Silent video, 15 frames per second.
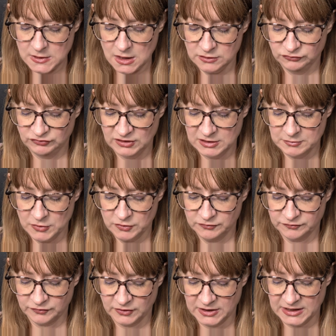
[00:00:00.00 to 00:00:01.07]
GMO
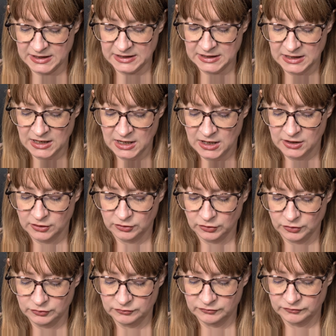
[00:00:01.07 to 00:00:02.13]
free,
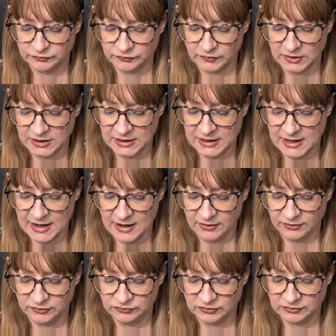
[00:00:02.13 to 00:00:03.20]
gluten free,
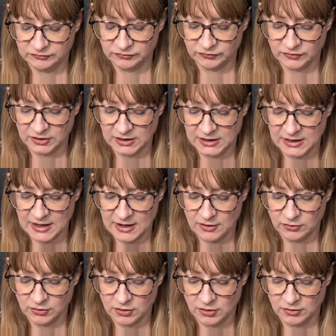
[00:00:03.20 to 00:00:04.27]
allergen free,
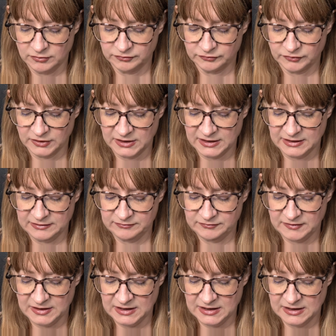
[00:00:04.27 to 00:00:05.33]
alcohol free,
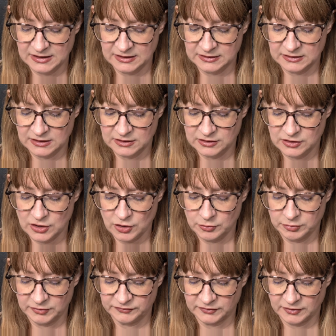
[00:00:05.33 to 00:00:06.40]
vegan, no
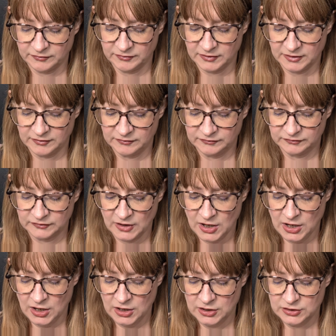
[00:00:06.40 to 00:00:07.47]
preservatives,
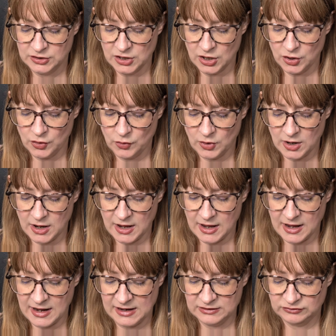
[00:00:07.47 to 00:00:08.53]
no
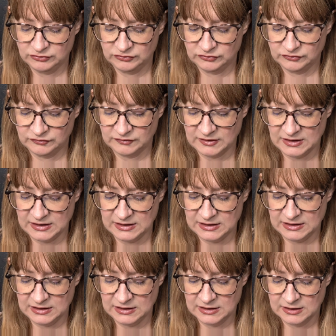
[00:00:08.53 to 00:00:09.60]

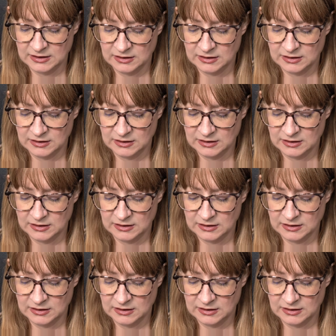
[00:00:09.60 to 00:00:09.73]
HFCs.